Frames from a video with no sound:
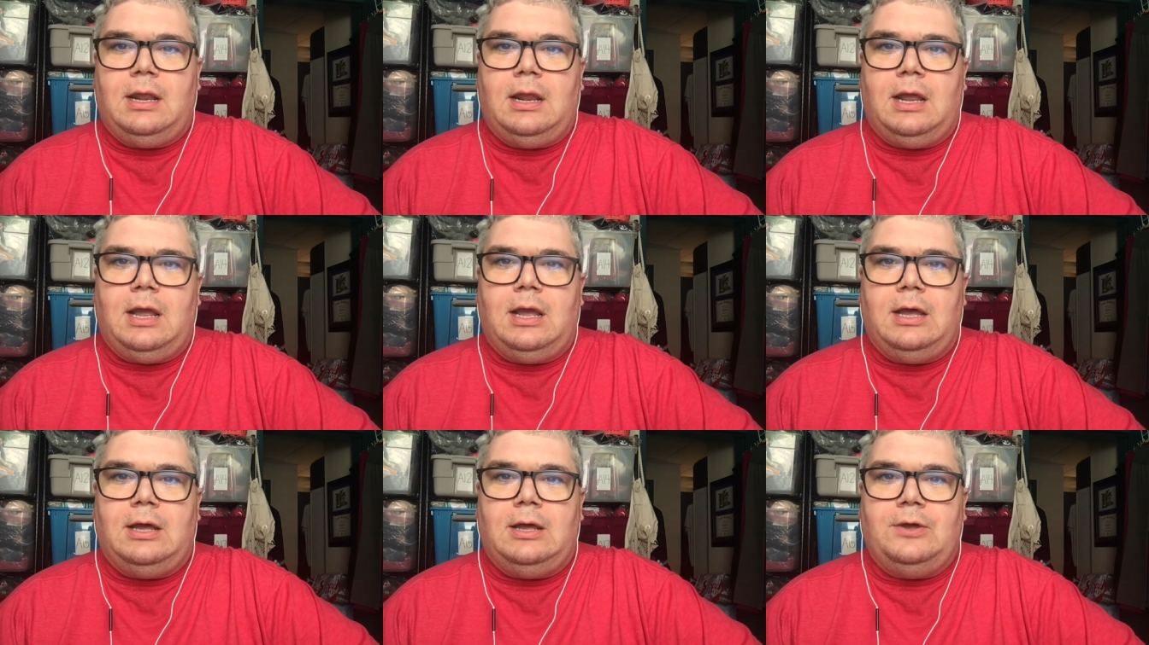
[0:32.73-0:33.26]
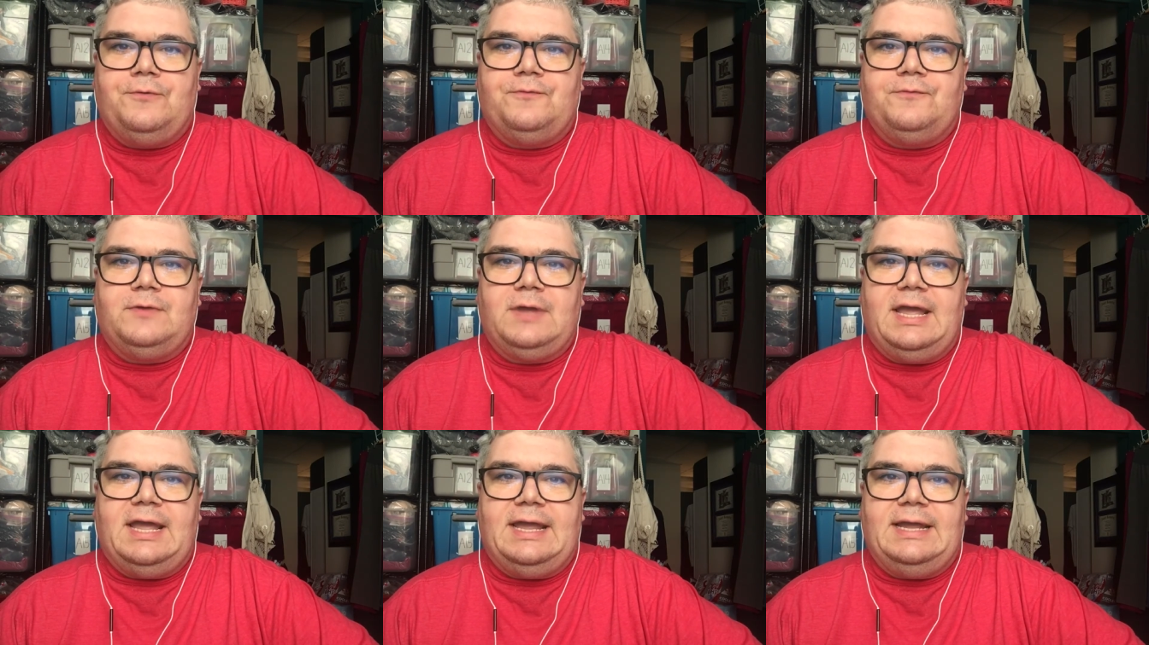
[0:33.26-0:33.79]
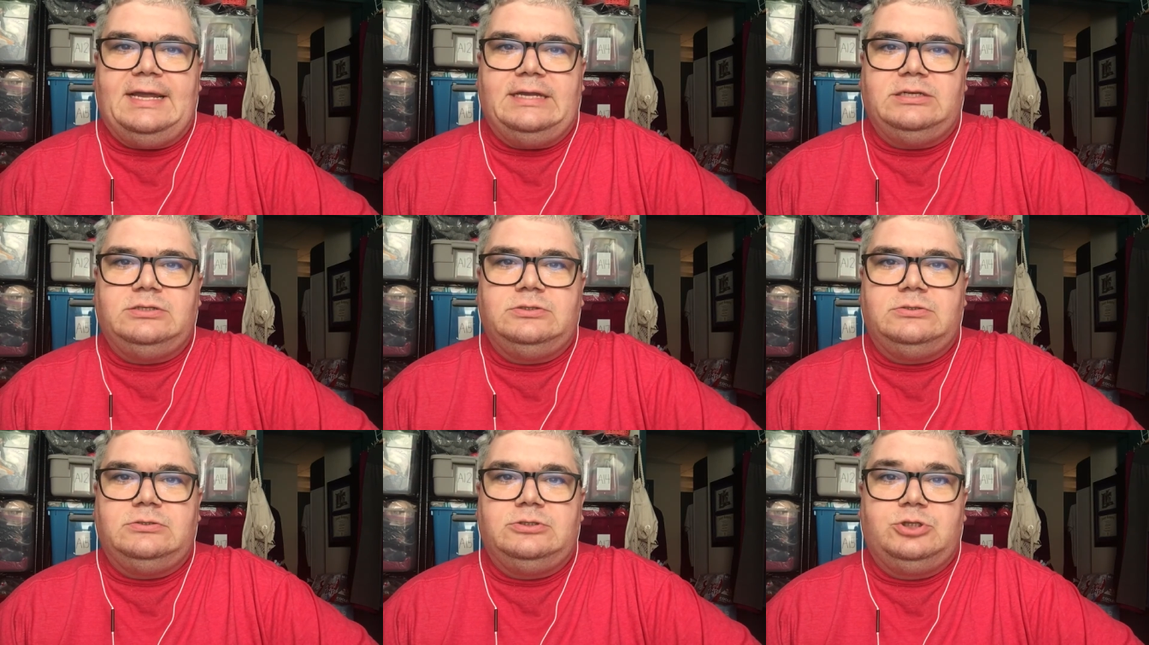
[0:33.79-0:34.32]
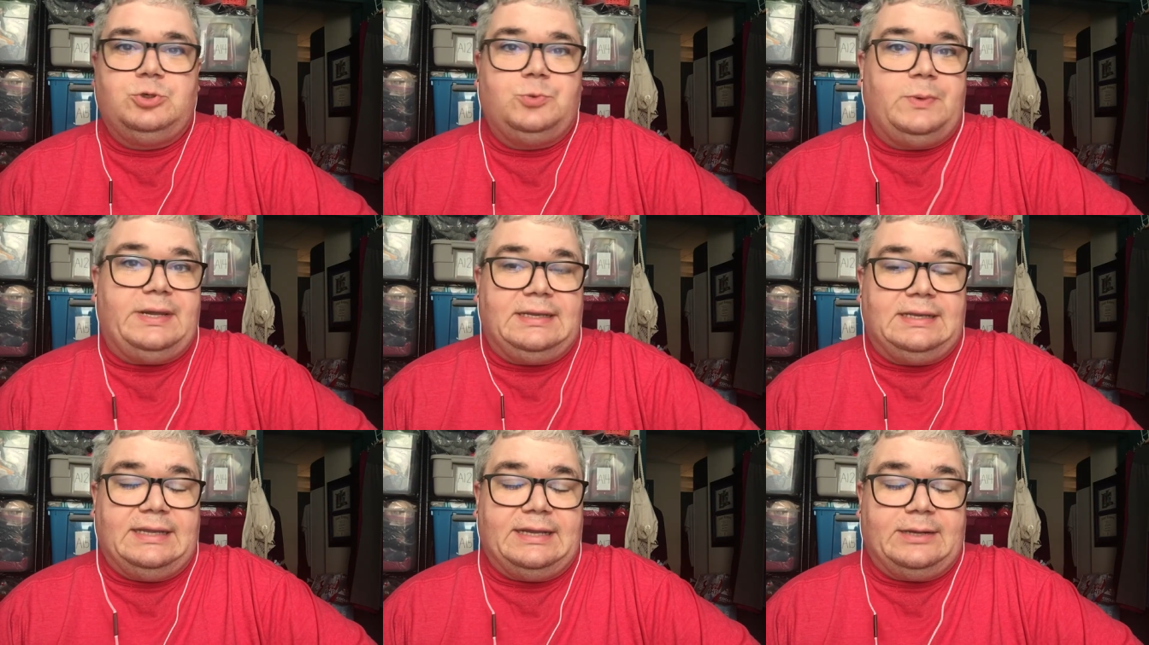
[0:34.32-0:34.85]
of a 2
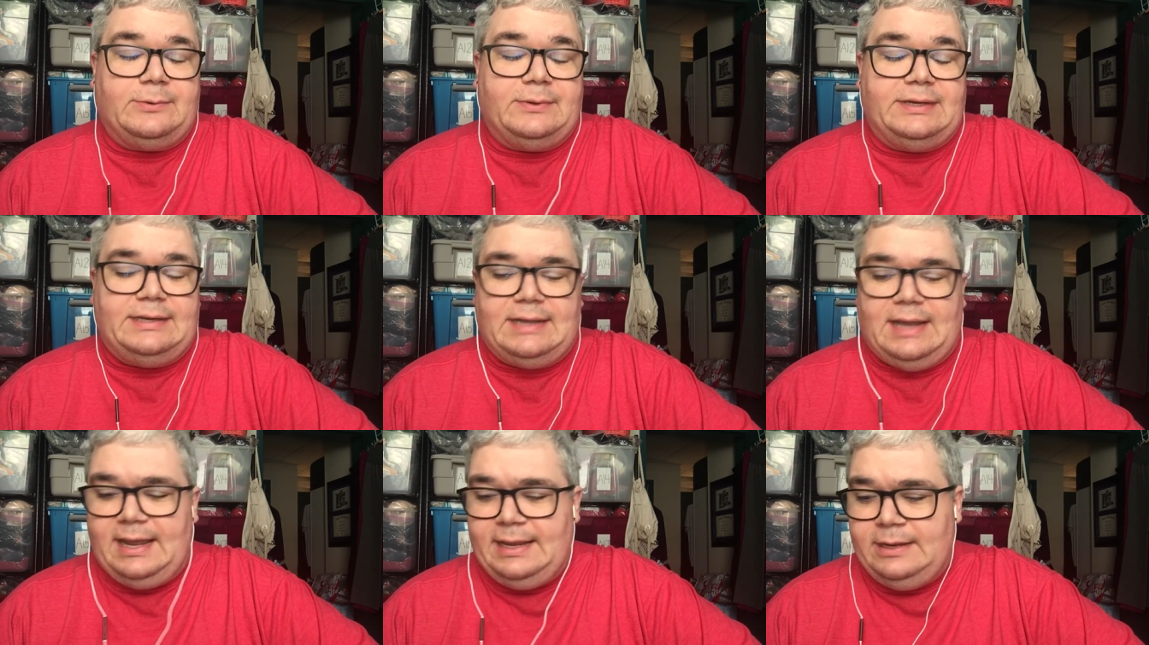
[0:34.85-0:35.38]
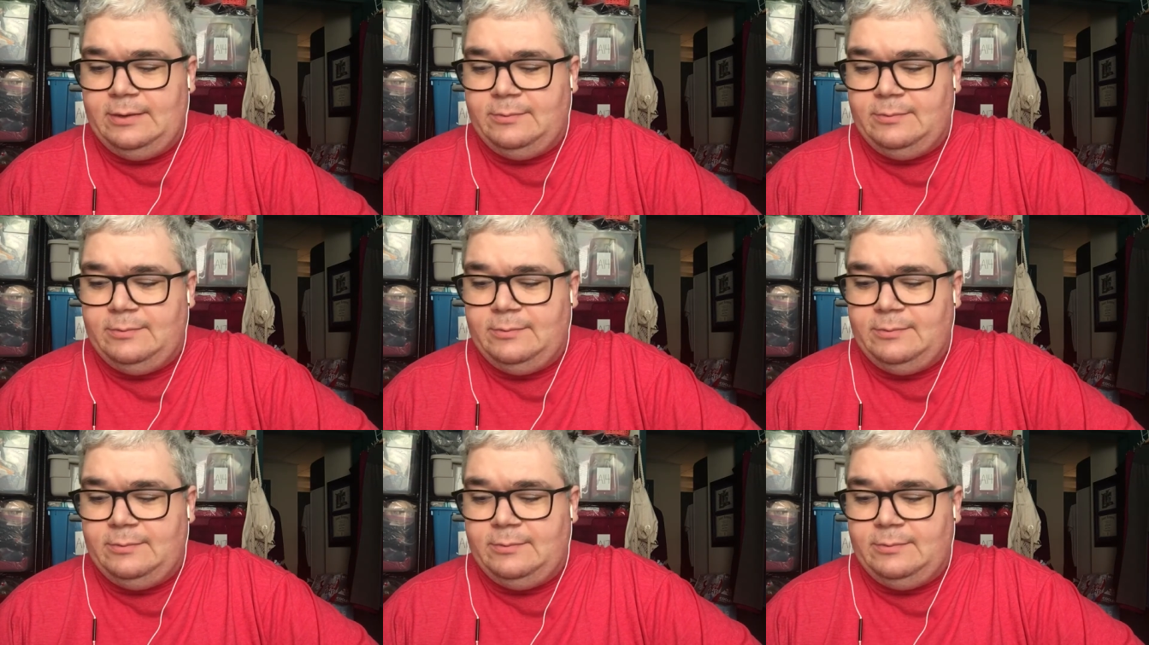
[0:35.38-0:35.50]
week liquid diet.